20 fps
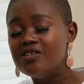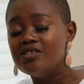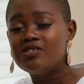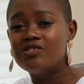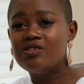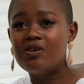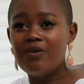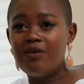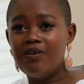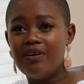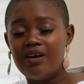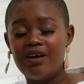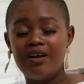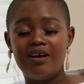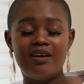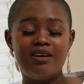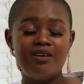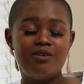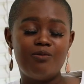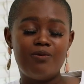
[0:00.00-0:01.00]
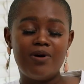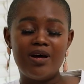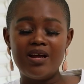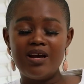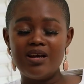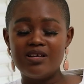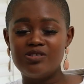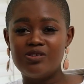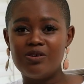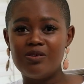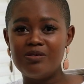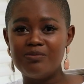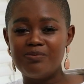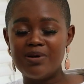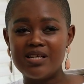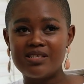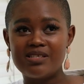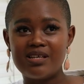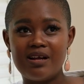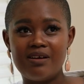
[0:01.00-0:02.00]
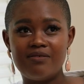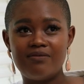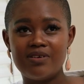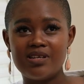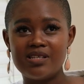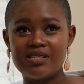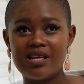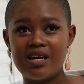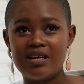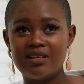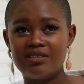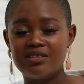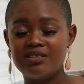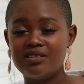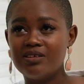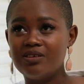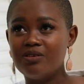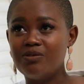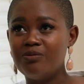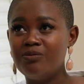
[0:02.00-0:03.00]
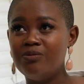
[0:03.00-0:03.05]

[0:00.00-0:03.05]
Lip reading: So what I told myself is that